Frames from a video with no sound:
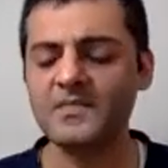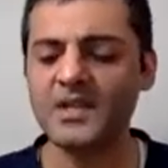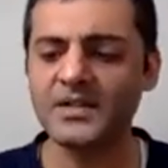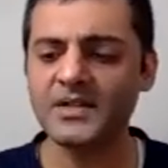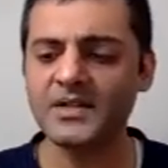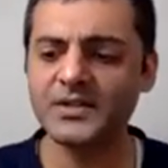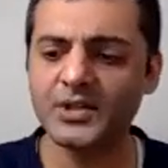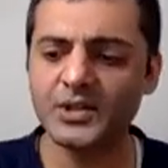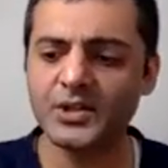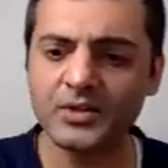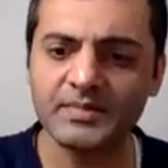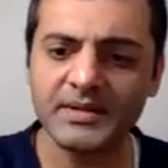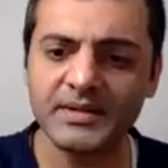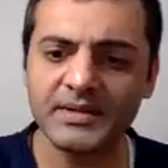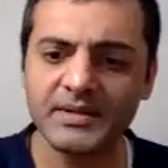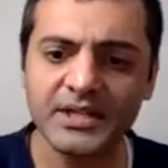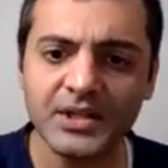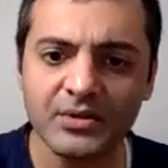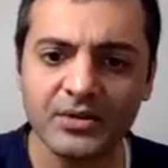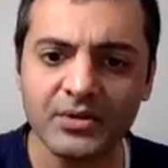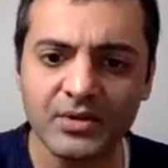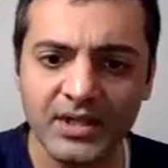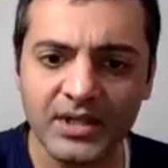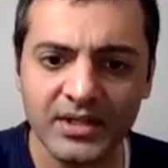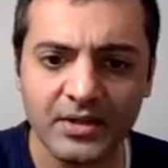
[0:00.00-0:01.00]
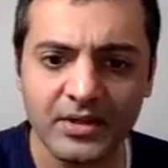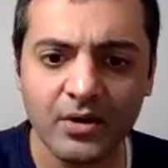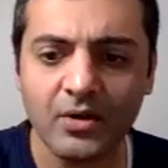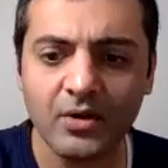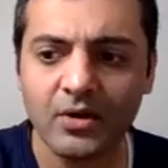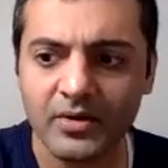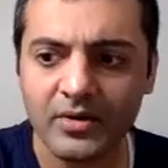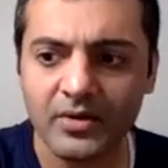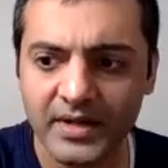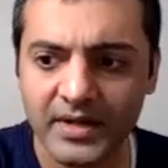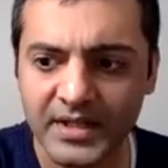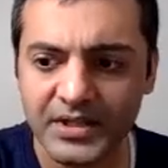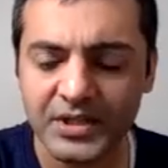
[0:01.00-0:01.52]
the European Union
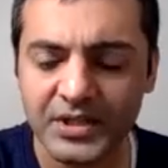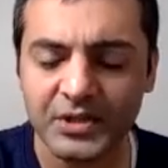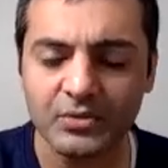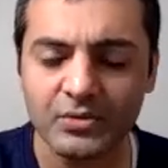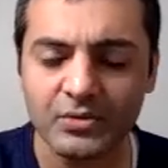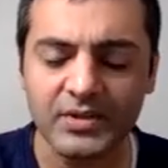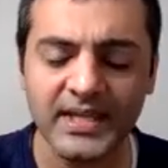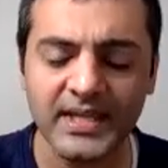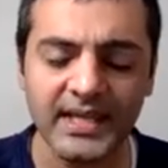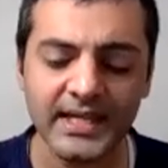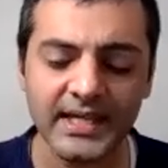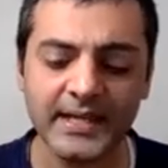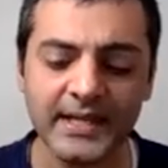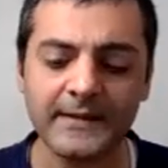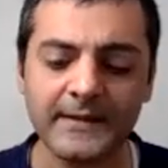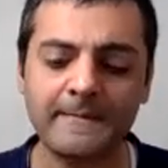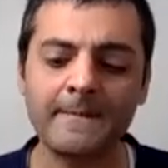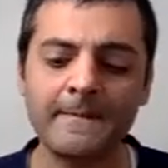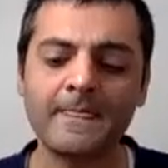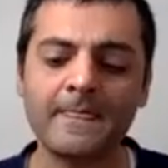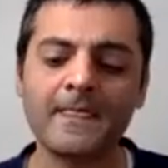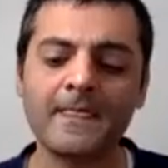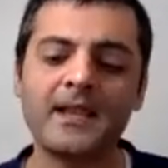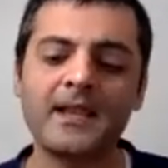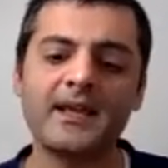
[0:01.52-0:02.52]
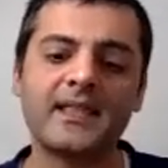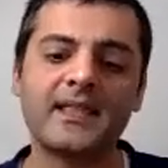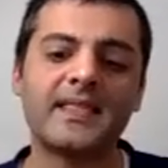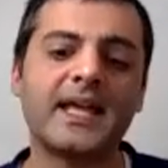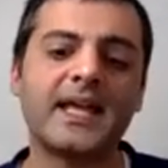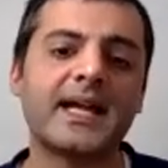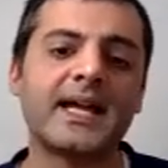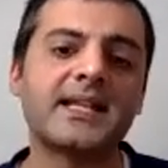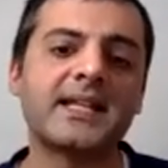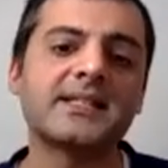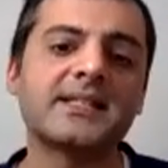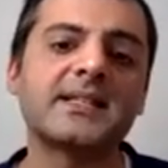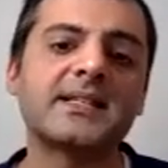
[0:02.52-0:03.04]
or in the UK,
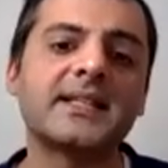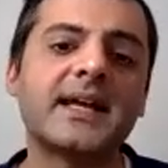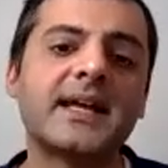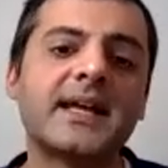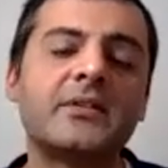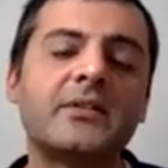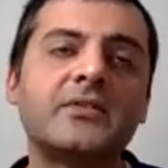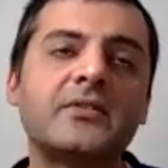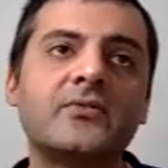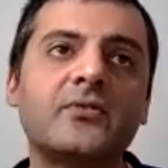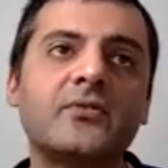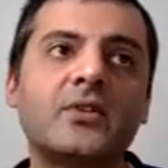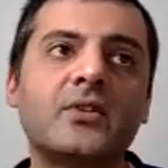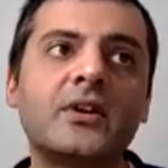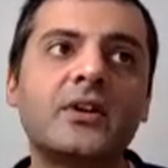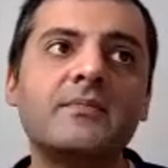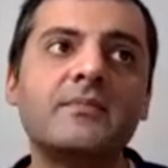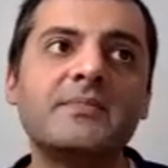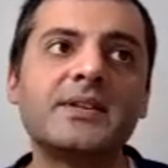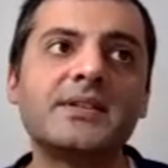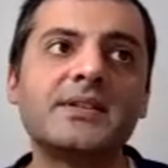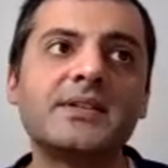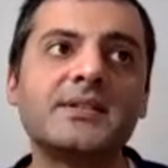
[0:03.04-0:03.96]
that is allowed for